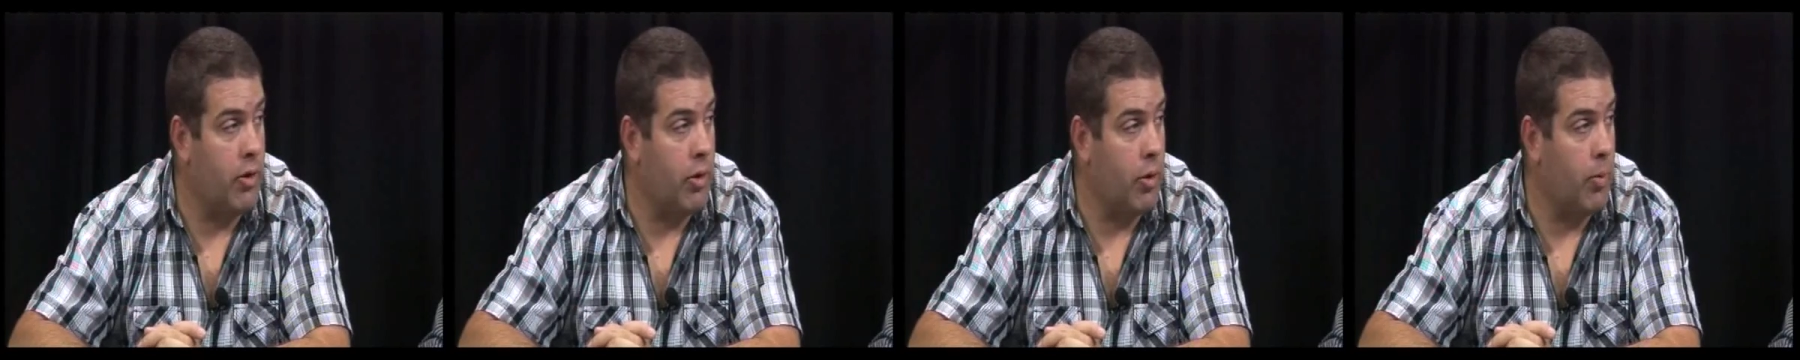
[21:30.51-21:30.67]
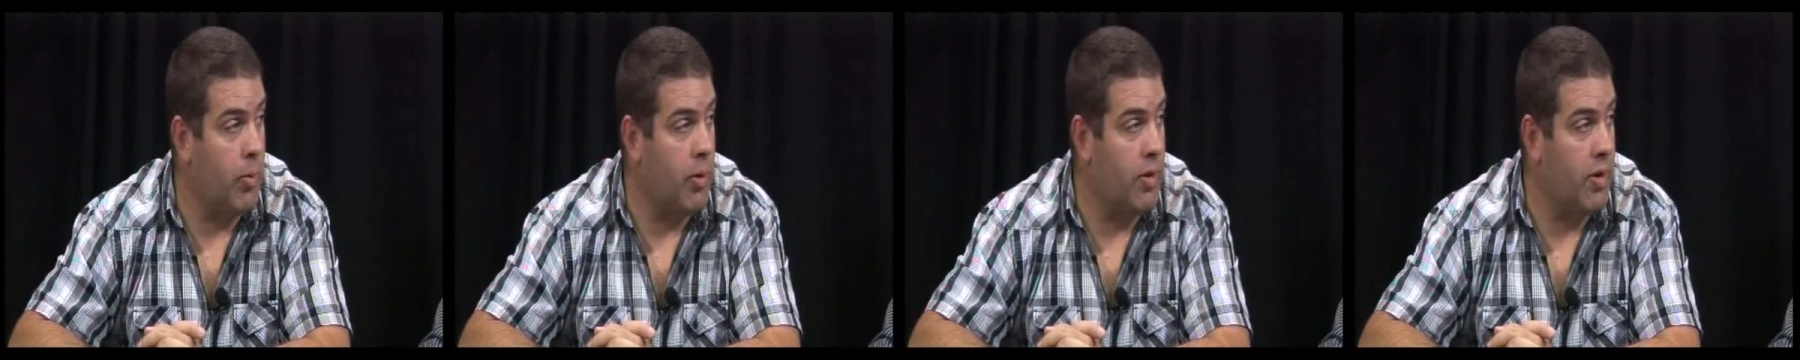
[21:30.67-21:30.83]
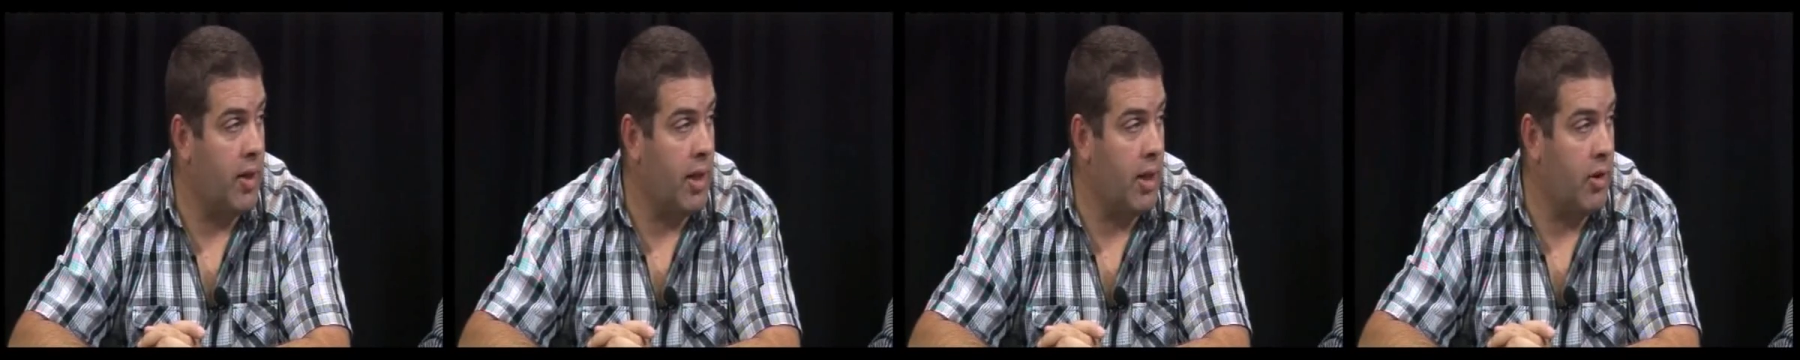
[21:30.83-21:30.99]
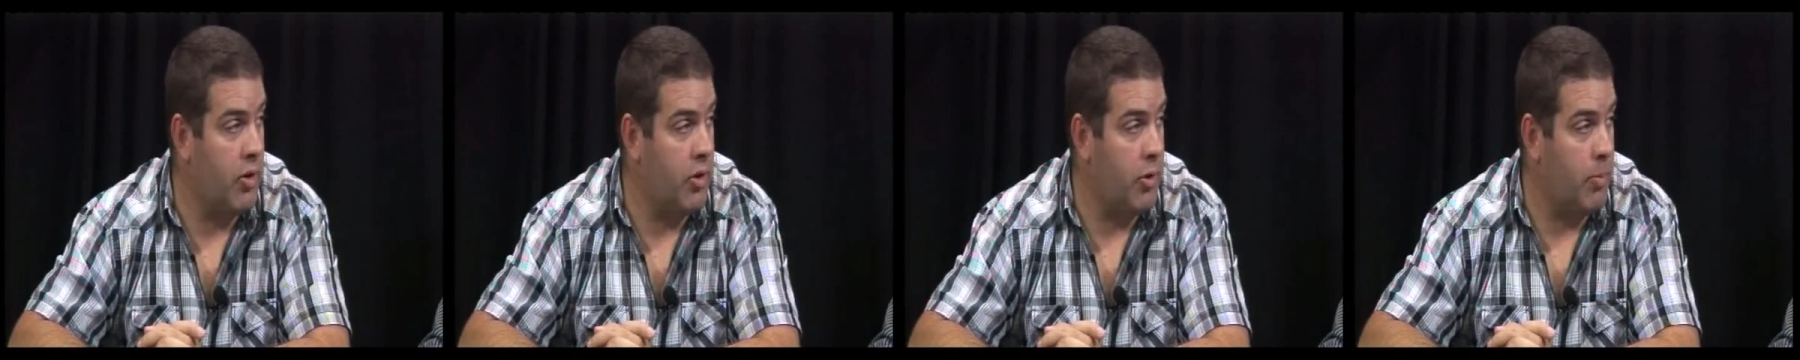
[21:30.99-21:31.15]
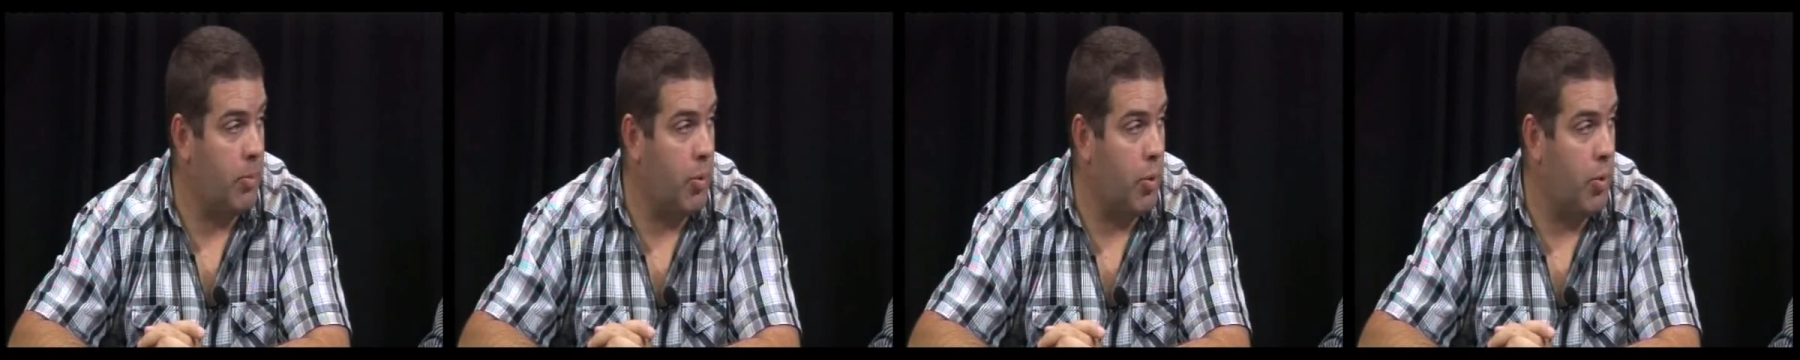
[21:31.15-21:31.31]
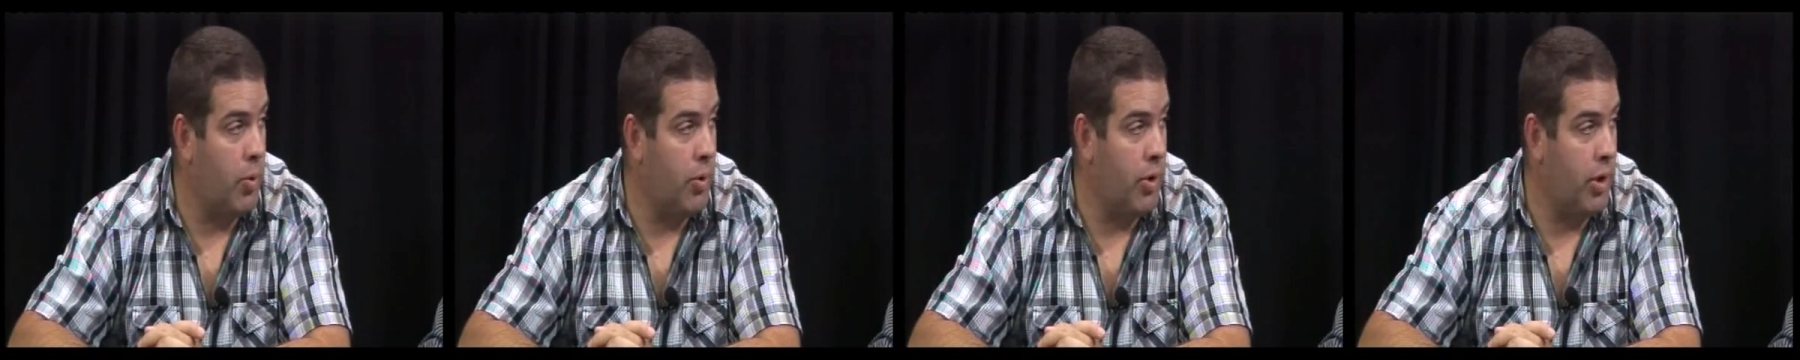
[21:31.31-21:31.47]
who are there
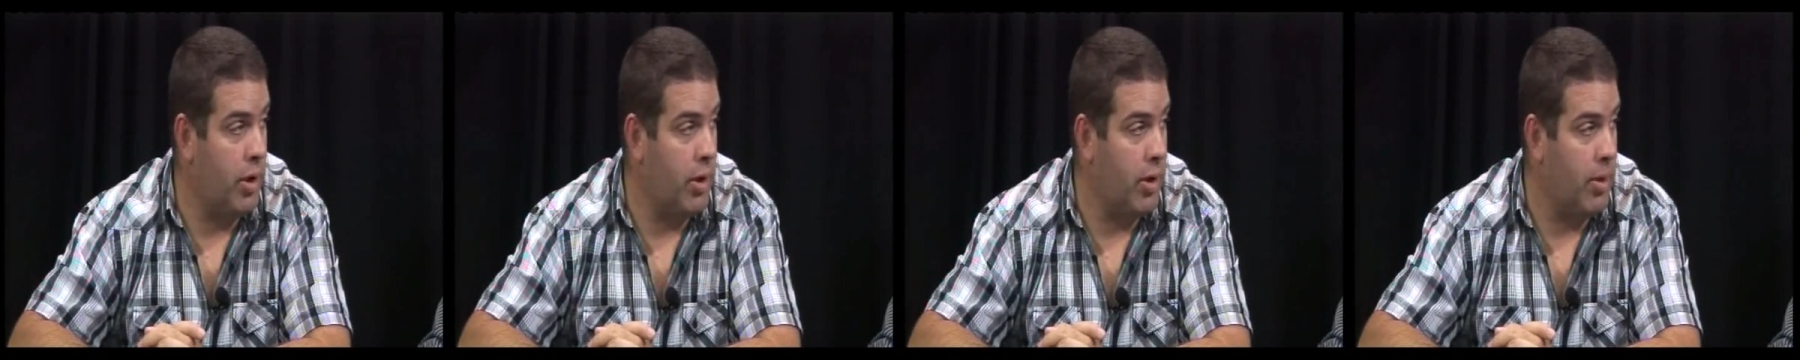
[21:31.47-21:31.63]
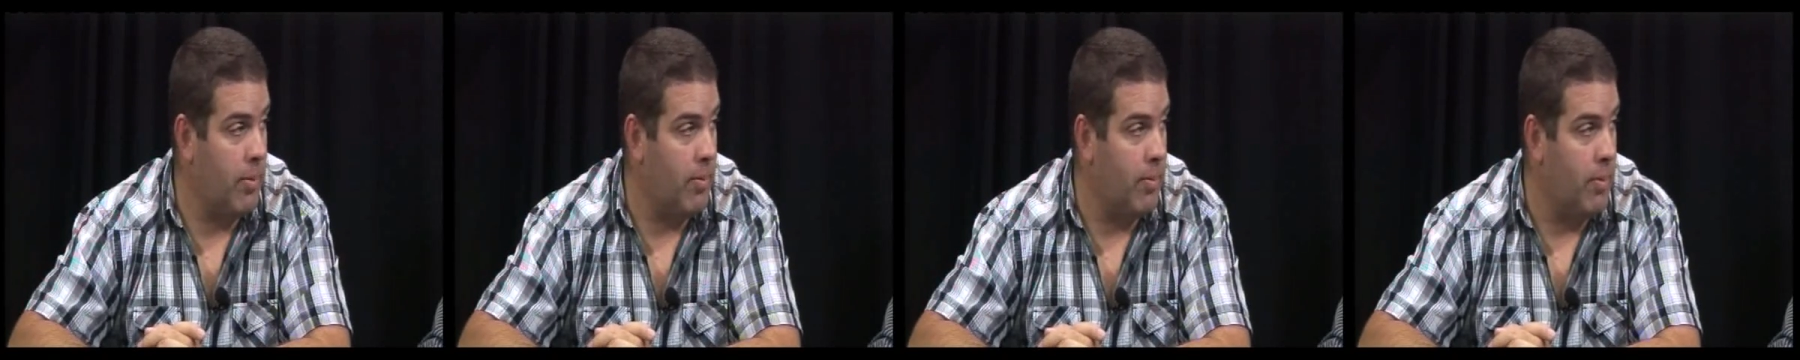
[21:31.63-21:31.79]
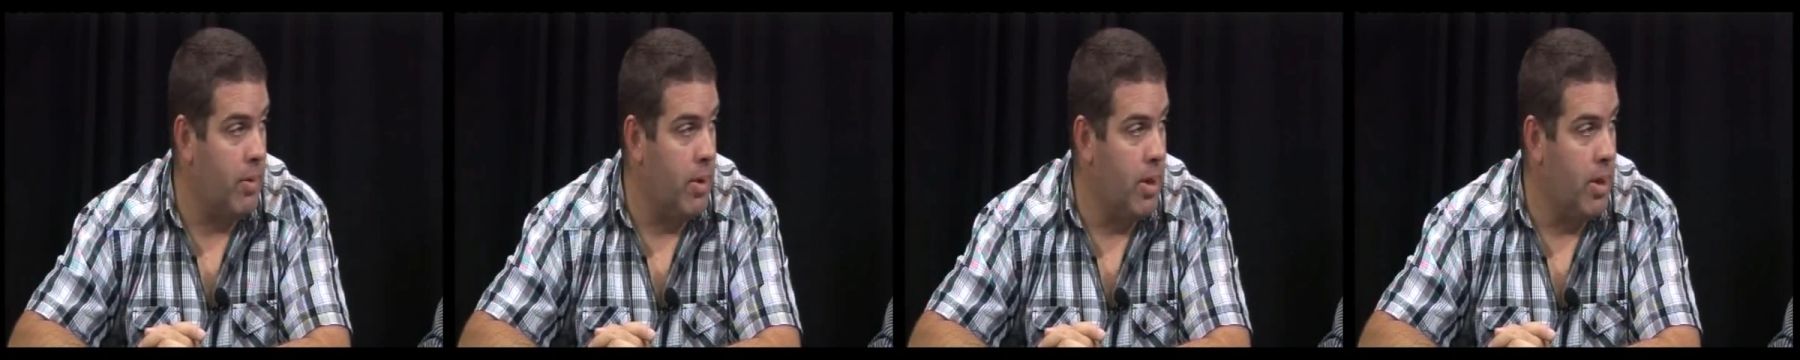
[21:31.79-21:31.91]
supporting them.